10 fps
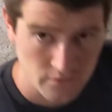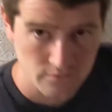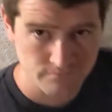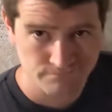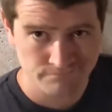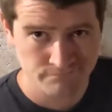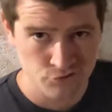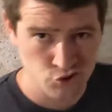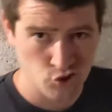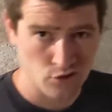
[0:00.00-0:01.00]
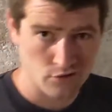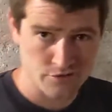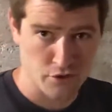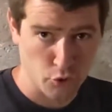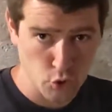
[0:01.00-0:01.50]
our
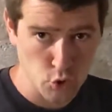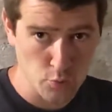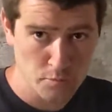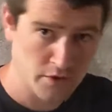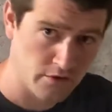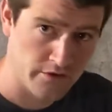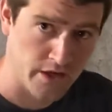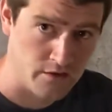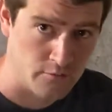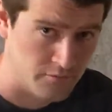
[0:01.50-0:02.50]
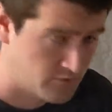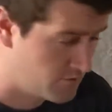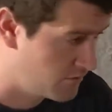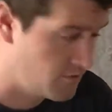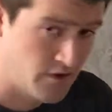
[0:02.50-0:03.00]
jars and our goop and our dollops
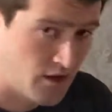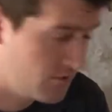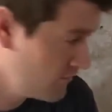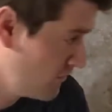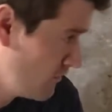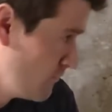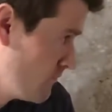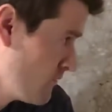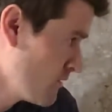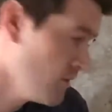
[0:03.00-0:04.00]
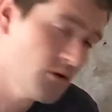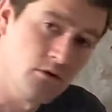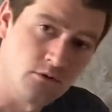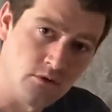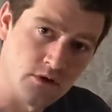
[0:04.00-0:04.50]
and all that. So
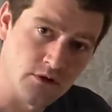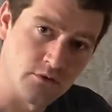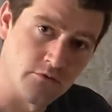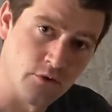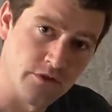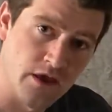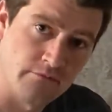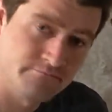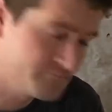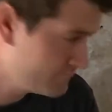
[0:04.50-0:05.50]
we'd like to avoid that.